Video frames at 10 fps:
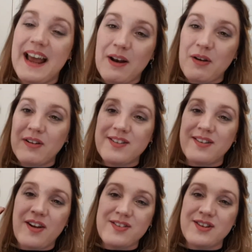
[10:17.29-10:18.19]
Lots and
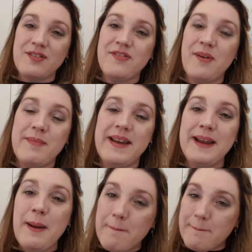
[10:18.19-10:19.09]
lots of love from
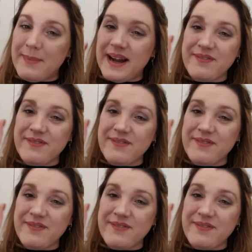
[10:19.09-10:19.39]
me. Bye